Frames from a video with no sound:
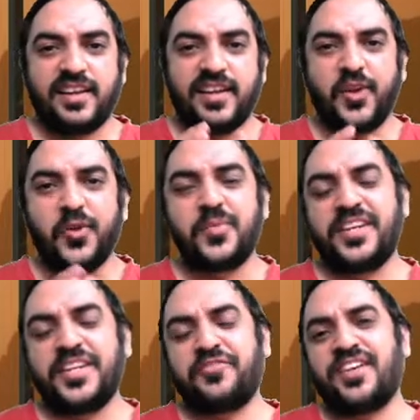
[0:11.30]
Hello, my
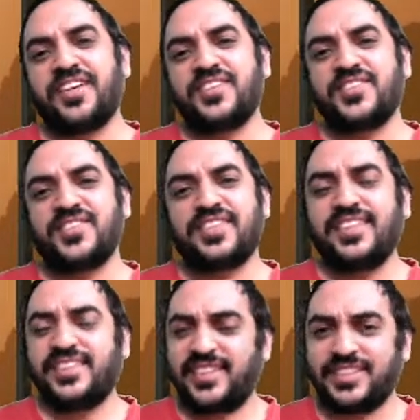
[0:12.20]
dear friends.
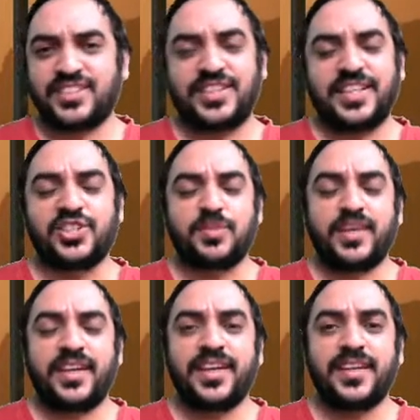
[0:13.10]
This is CH in my
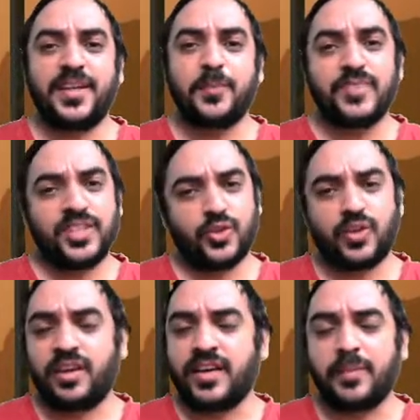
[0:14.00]
Hegde, your
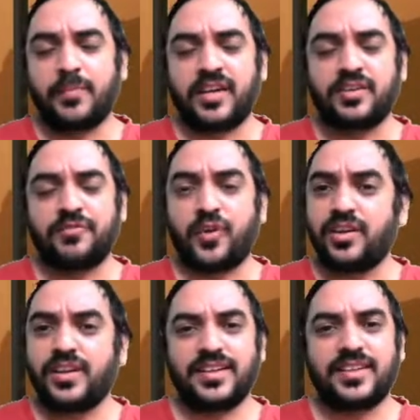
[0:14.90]
learning partner
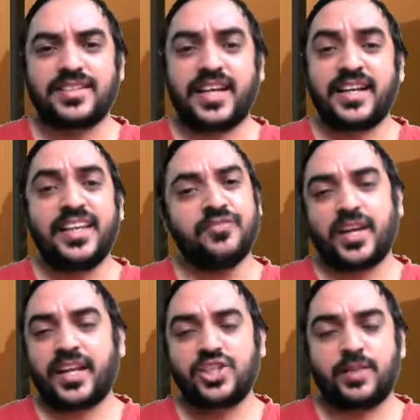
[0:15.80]
for understanding
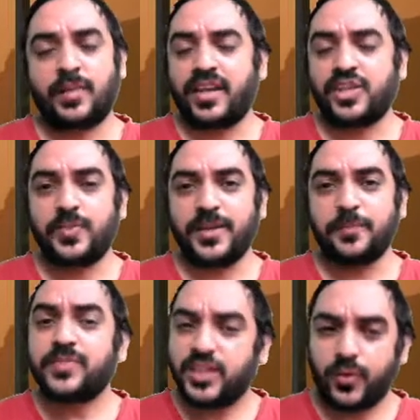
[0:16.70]
financial management.
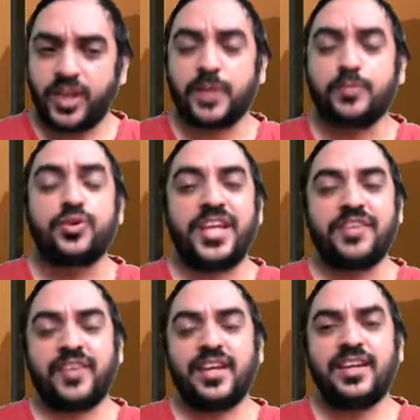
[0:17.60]
Welcome to day
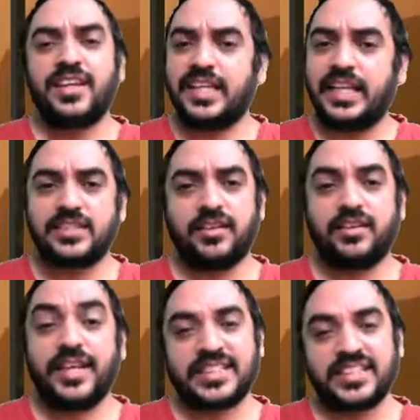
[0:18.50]
5. Let's learn
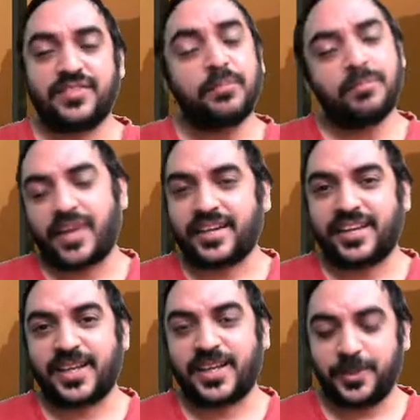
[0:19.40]
SFM
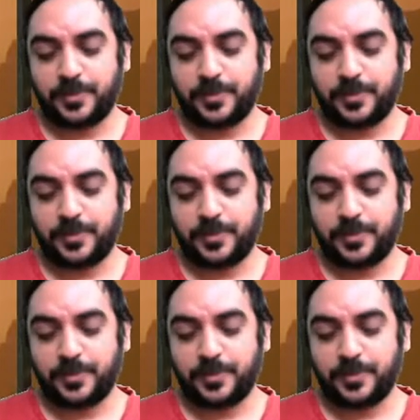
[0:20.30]
practically.